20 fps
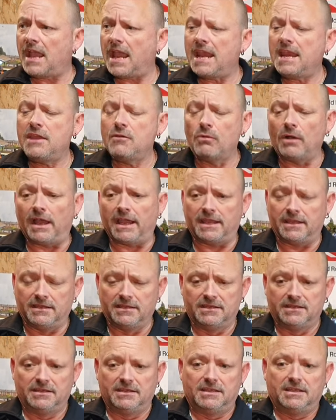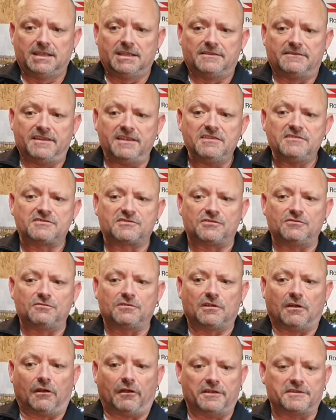Anyway, these
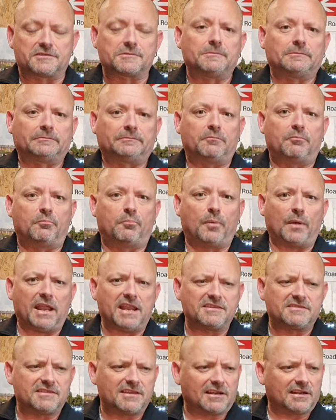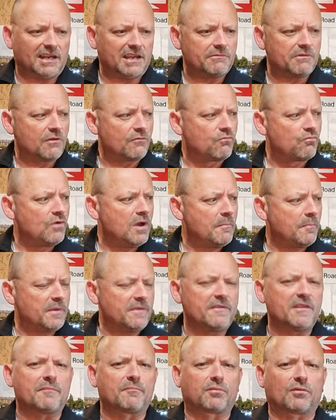two guys basically were
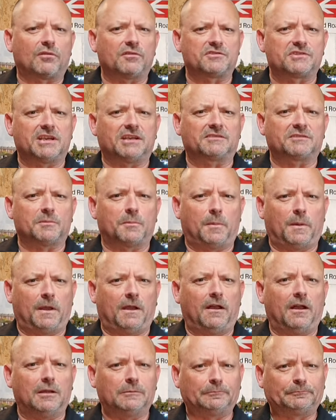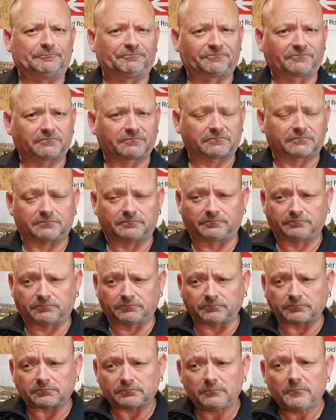ripping the project apart.
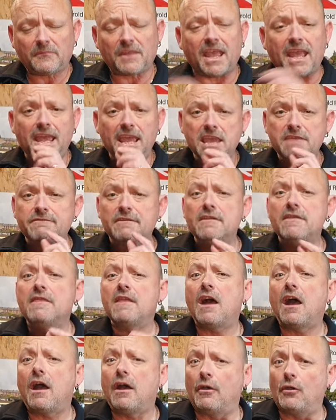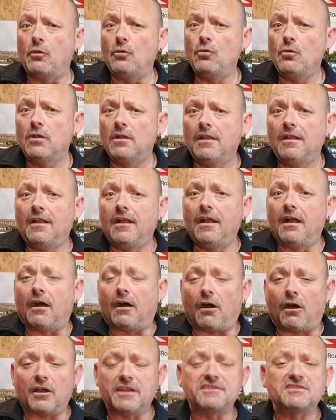Even though
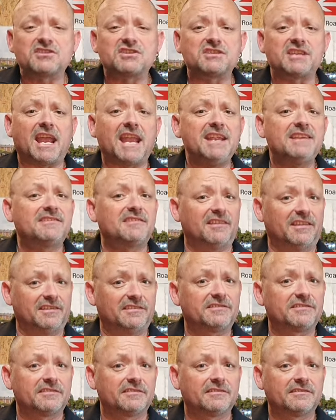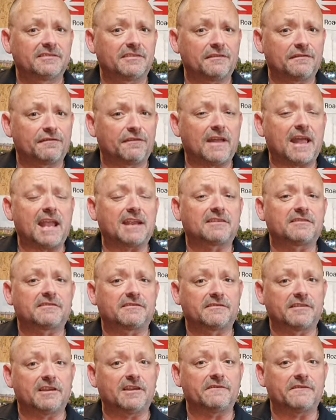I stated the
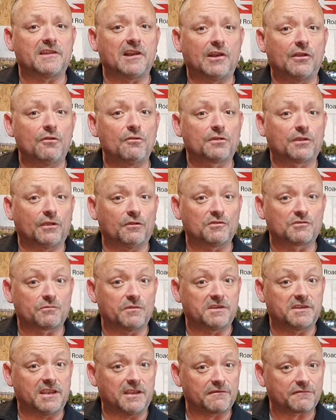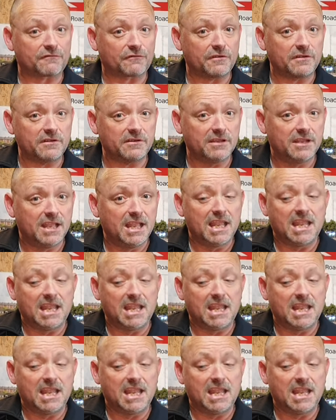fact that the locos were different.